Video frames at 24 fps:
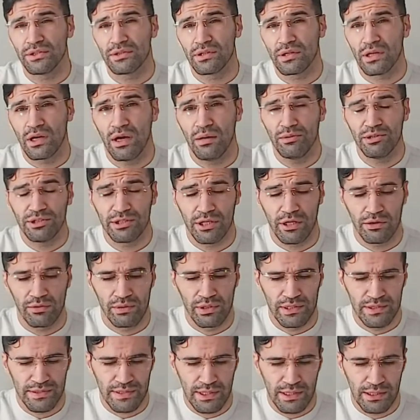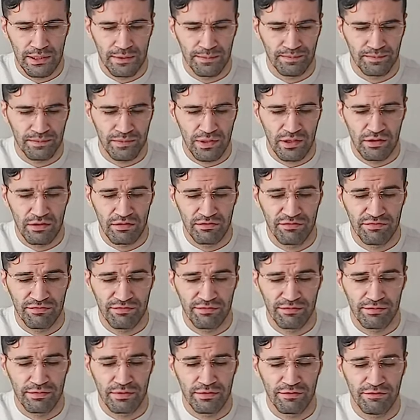to the commentaries,
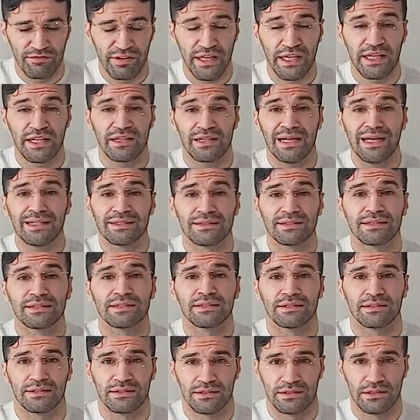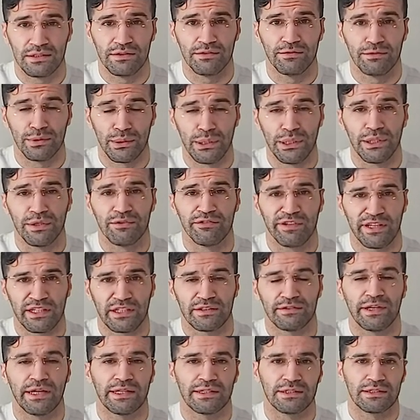fikrat, the word
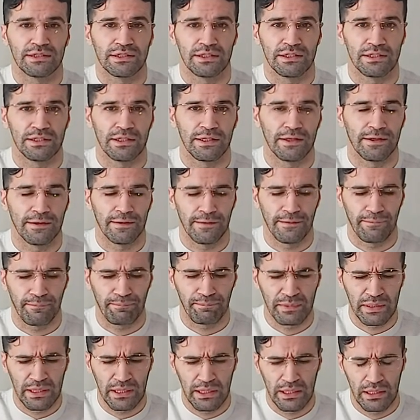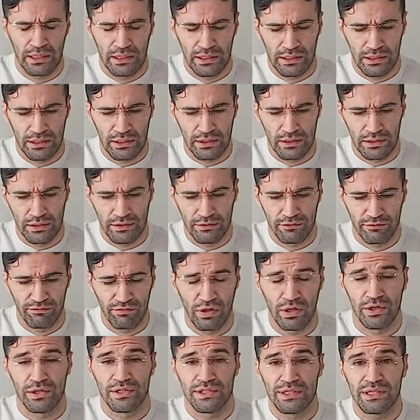fikrat in
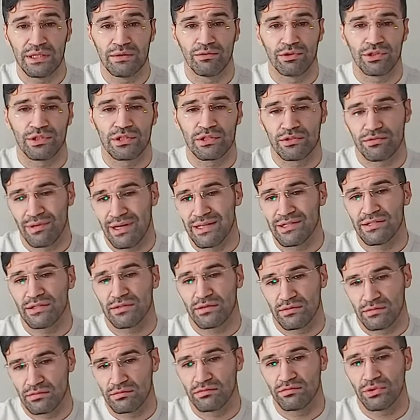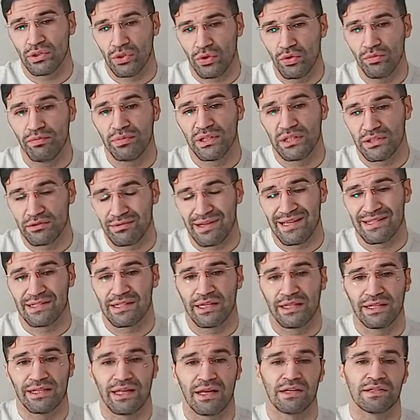Farsi, which is could be
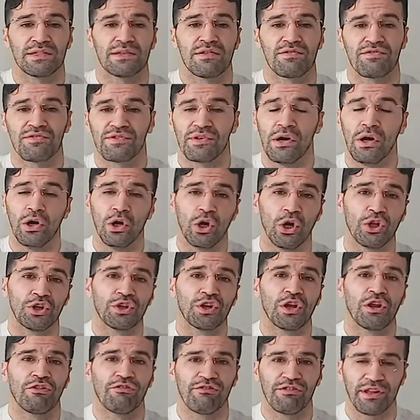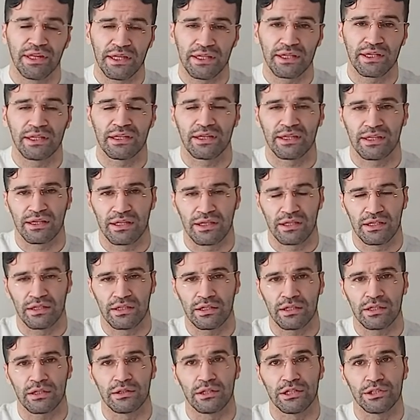translated as thought, thinking in
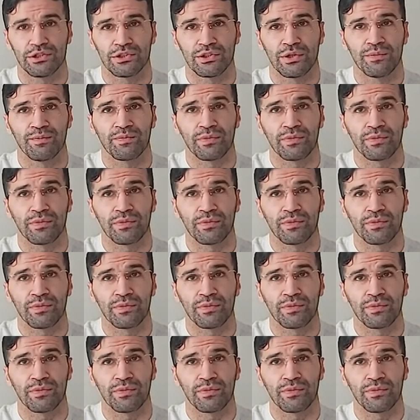English.